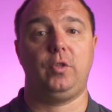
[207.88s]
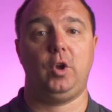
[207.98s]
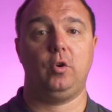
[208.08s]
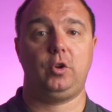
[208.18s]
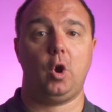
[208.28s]

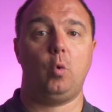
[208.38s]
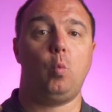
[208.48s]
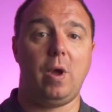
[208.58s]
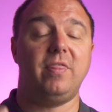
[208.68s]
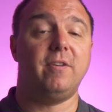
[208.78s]
the audio
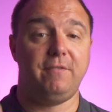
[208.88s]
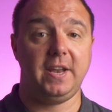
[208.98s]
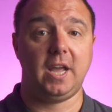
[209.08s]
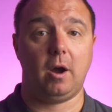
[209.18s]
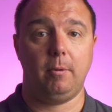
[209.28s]
with the
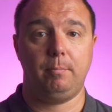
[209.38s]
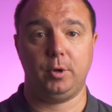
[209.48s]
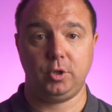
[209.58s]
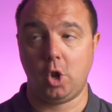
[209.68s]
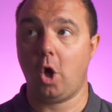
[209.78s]
video,
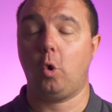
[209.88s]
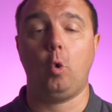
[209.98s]
but not